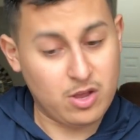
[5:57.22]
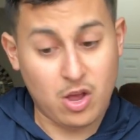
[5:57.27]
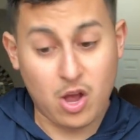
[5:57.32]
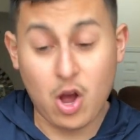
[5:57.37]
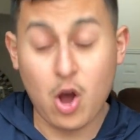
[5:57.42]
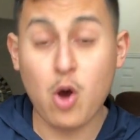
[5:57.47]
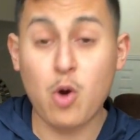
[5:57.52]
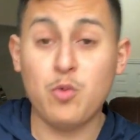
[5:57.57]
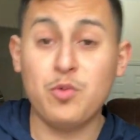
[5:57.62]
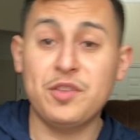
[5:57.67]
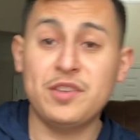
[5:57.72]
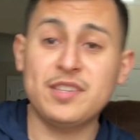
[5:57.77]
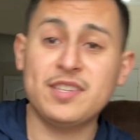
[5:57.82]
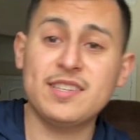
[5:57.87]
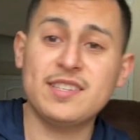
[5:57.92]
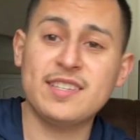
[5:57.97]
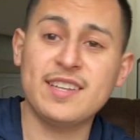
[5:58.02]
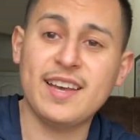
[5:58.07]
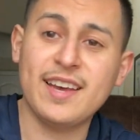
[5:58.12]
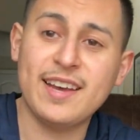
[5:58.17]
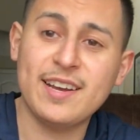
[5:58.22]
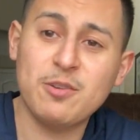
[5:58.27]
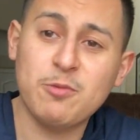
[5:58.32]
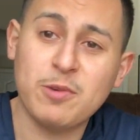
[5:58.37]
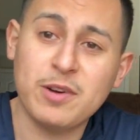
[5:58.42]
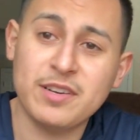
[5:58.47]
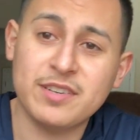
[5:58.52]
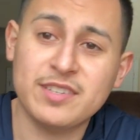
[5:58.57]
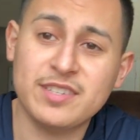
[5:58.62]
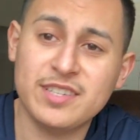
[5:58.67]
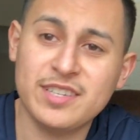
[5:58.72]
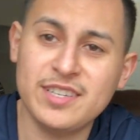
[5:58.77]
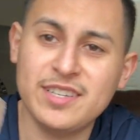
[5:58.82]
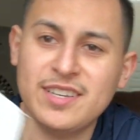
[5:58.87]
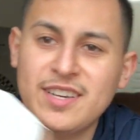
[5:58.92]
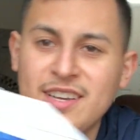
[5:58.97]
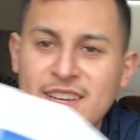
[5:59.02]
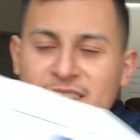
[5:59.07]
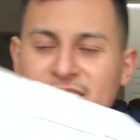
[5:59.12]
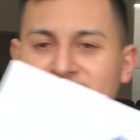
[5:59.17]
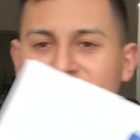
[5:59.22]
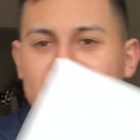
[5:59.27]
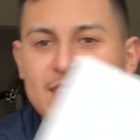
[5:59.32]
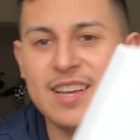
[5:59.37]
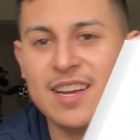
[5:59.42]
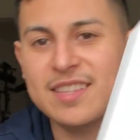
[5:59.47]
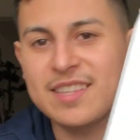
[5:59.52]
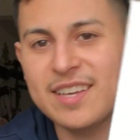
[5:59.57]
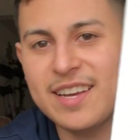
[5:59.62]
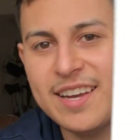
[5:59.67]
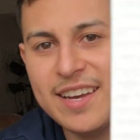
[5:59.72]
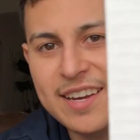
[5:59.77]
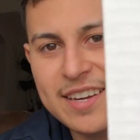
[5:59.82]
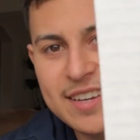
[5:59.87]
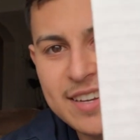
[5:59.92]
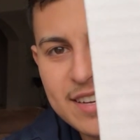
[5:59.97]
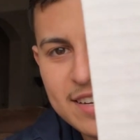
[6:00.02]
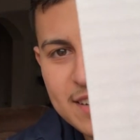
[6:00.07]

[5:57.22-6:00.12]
Oh, this is the egg one, see? It's got the egg.